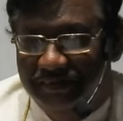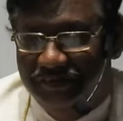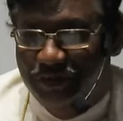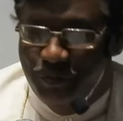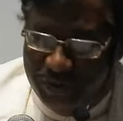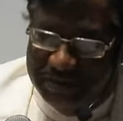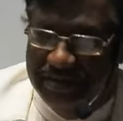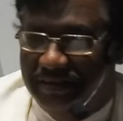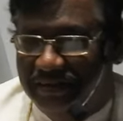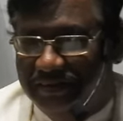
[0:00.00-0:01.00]
from which
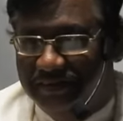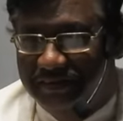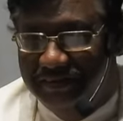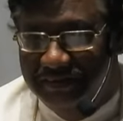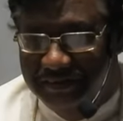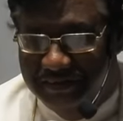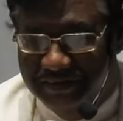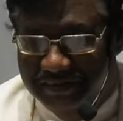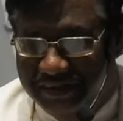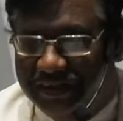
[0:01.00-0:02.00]

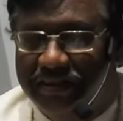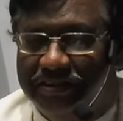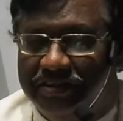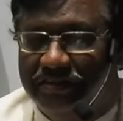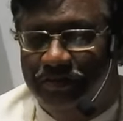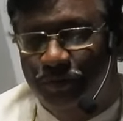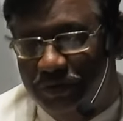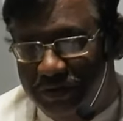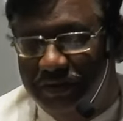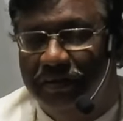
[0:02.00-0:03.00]
the English
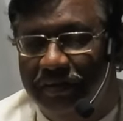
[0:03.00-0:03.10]
word